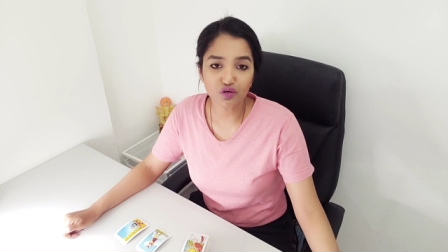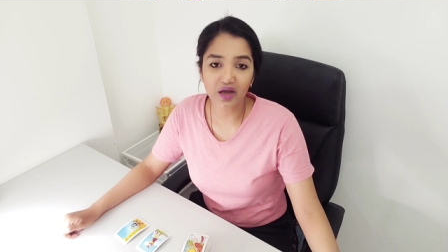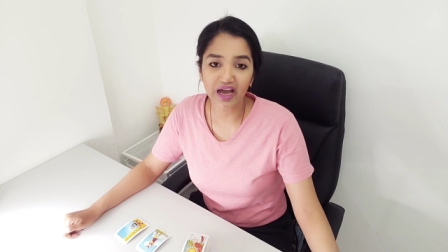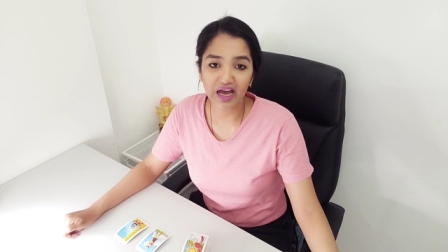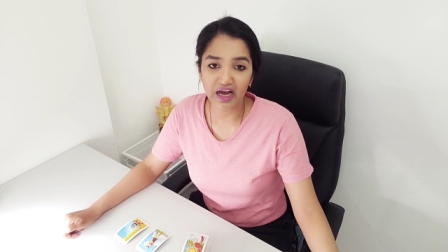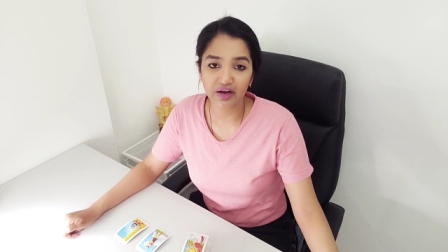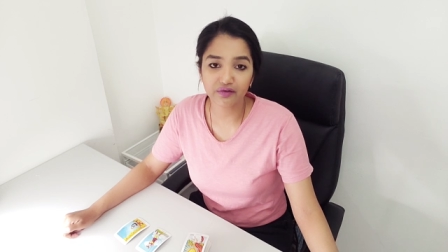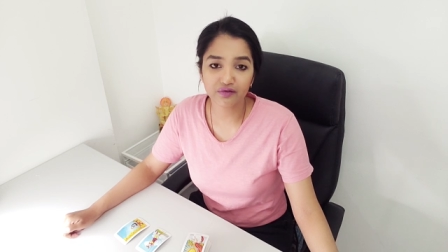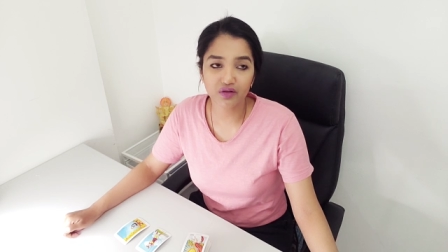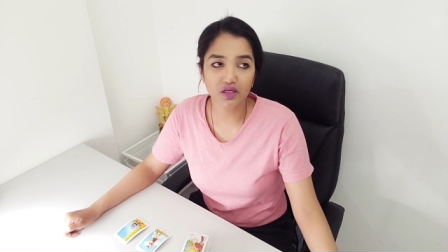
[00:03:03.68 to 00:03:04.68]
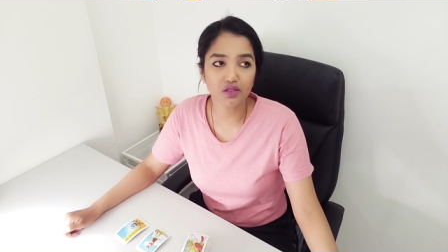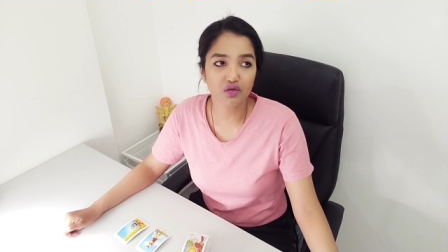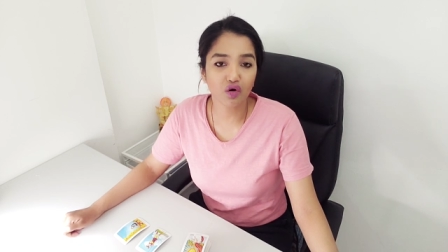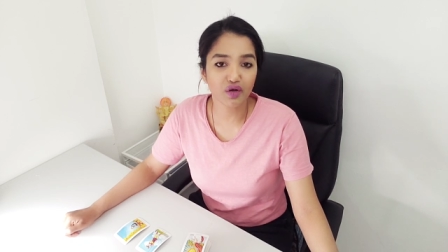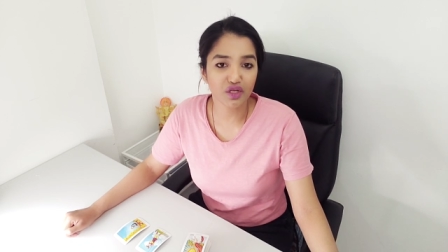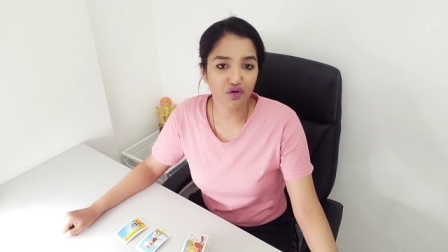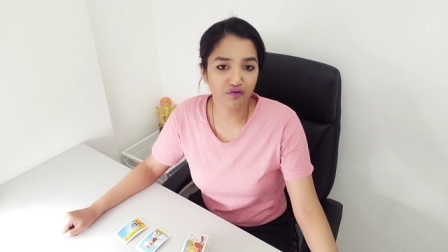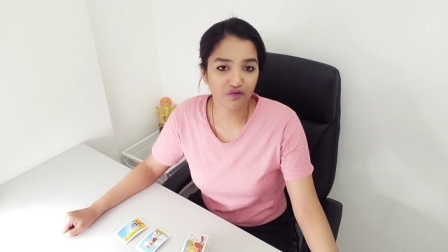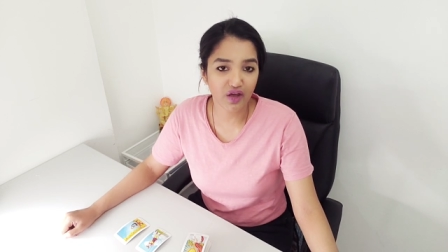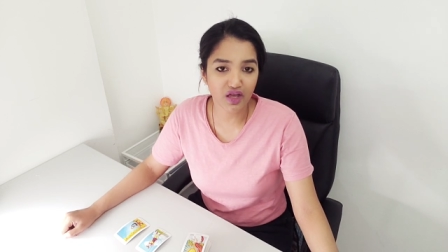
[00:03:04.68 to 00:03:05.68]
to have things go in your
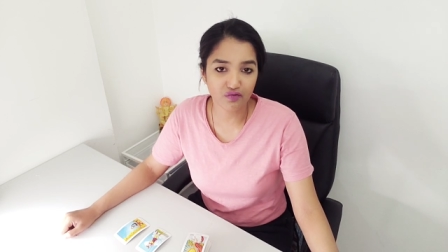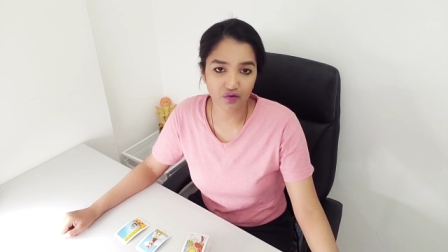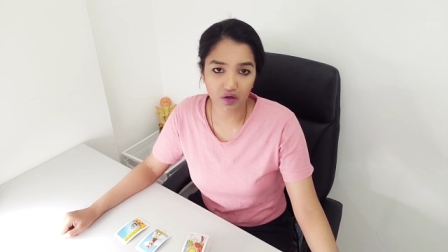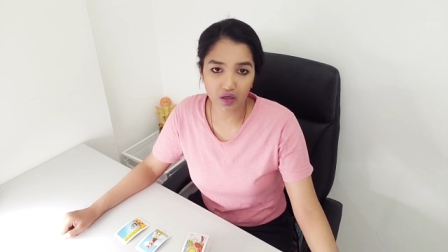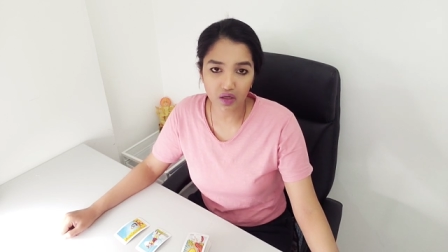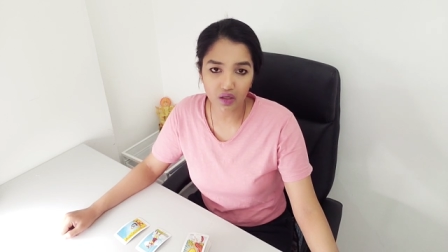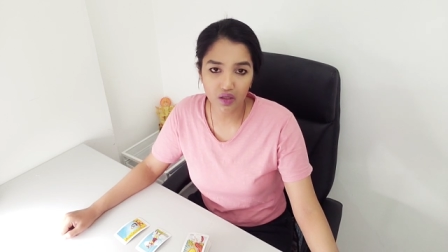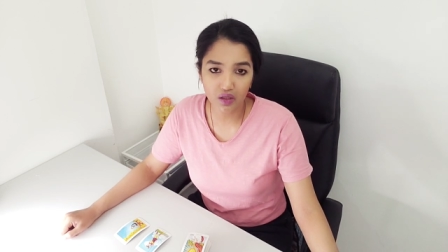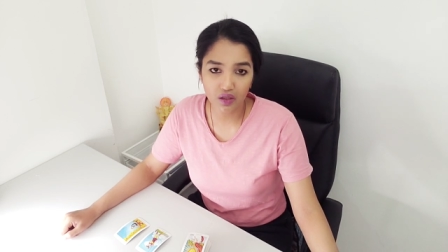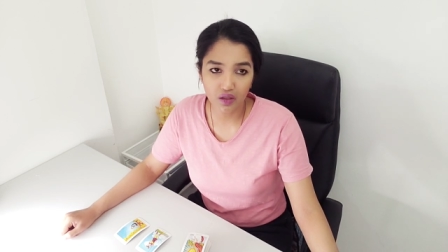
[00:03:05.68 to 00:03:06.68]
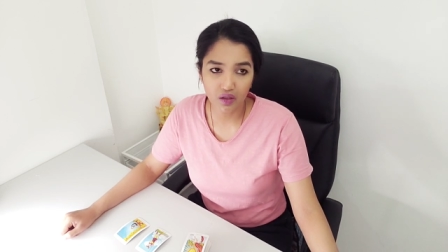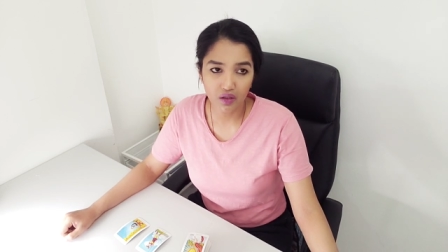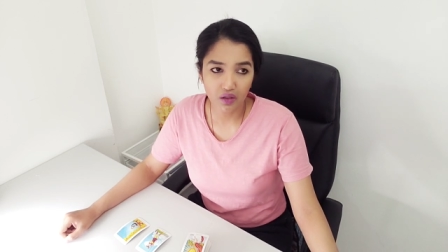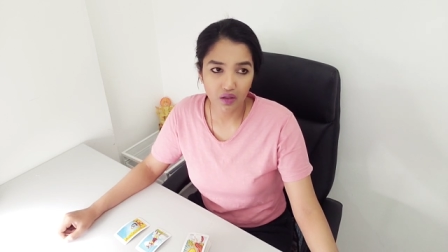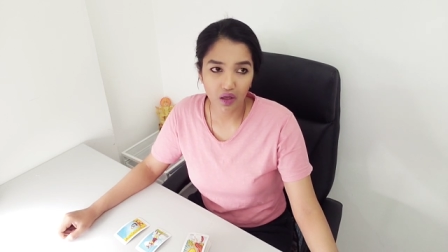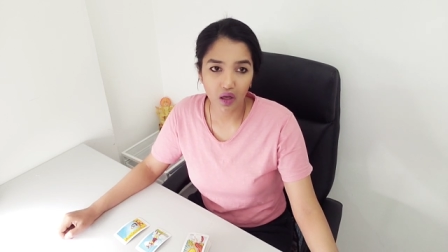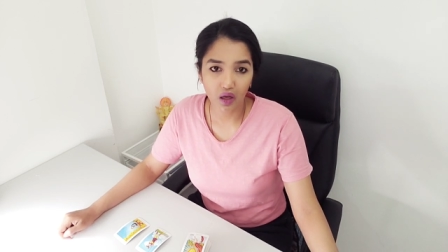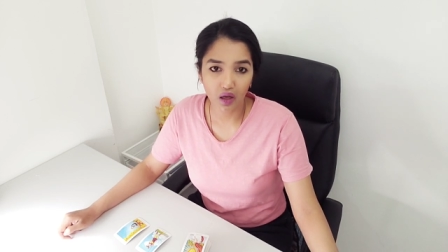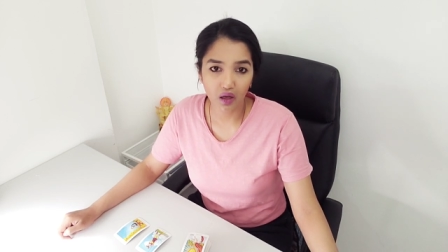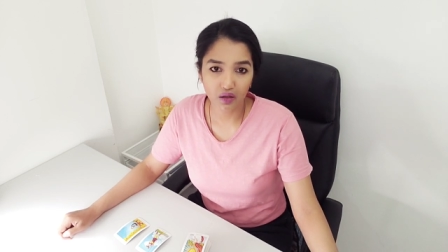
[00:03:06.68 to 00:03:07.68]
favor,
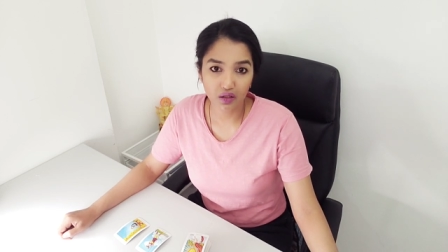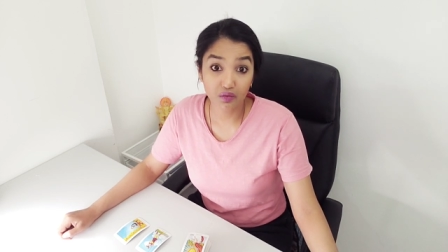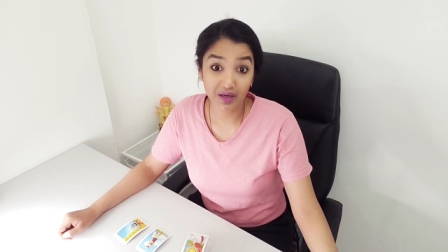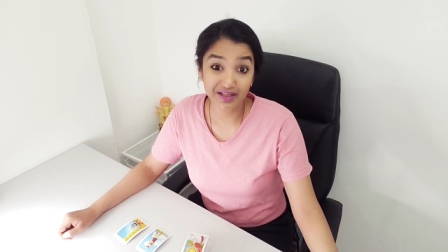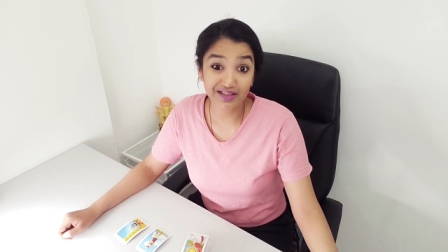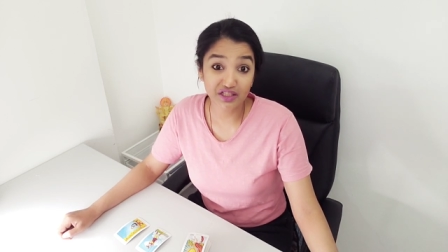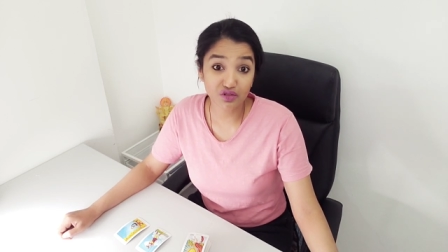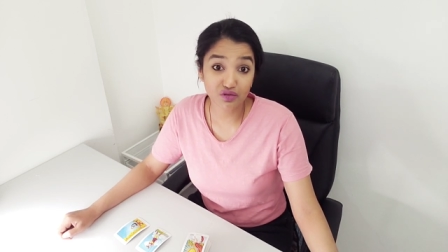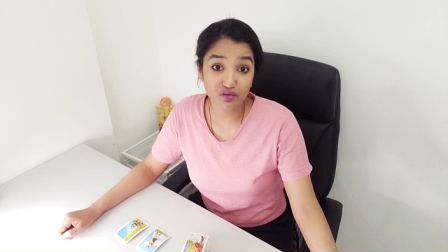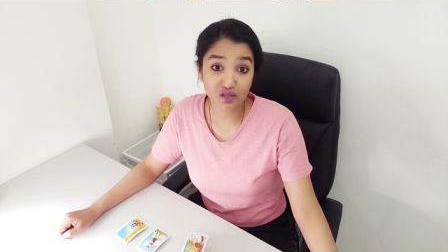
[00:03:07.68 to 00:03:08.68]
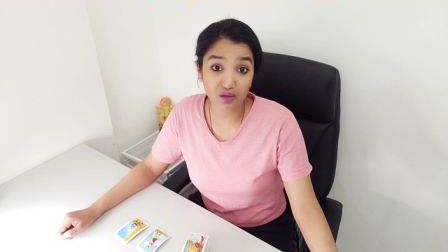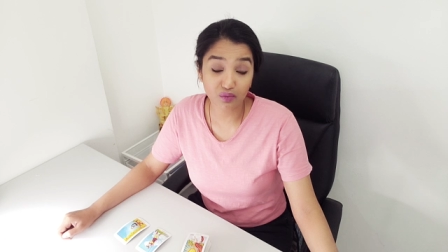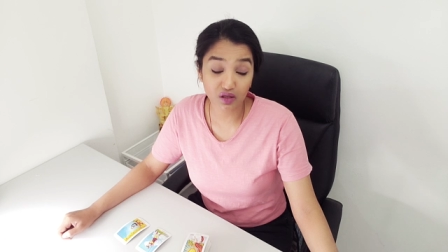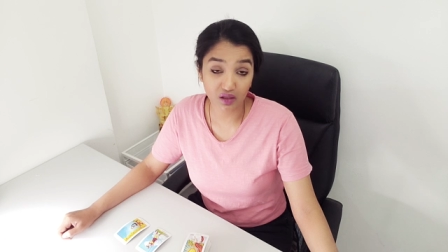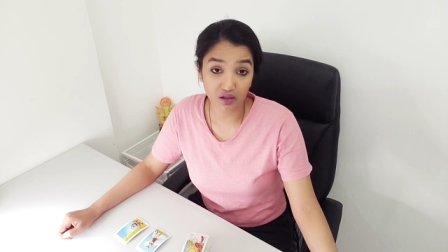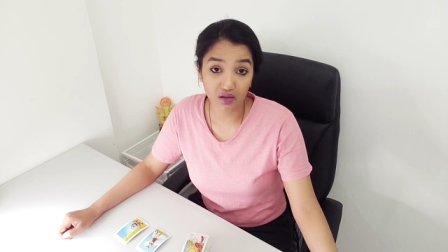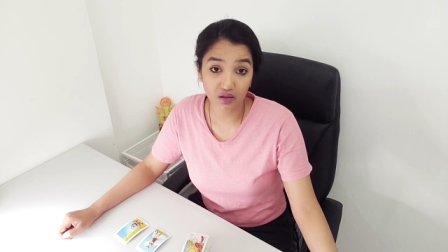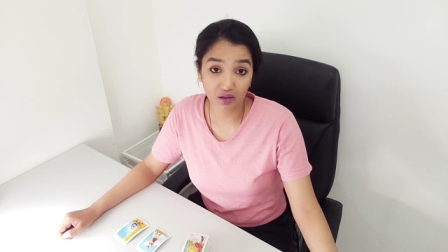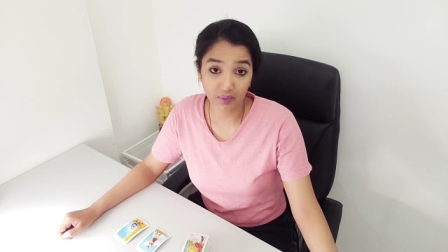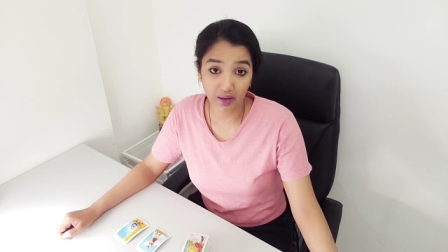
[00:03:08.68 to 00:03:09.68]
uh, you might need to do something
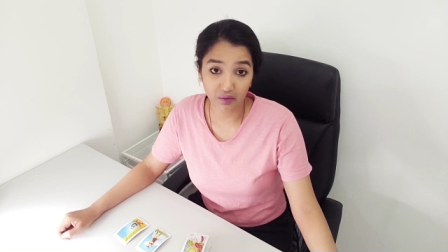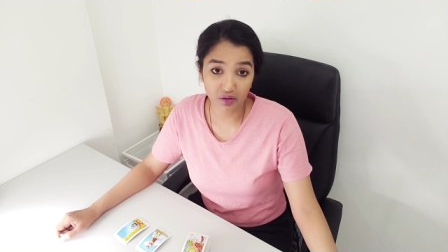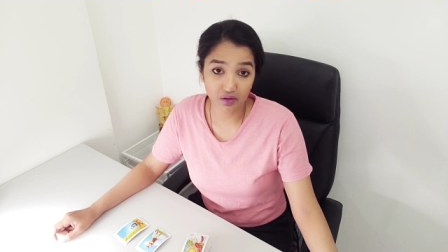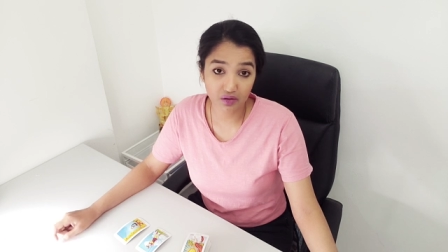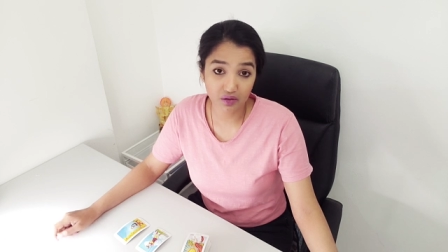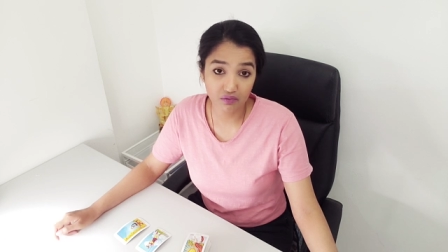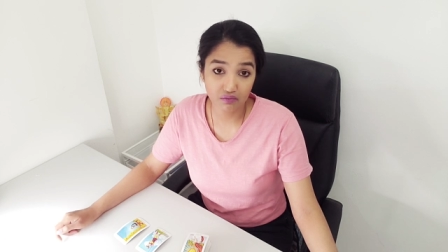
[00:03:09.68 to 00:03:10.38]
about it.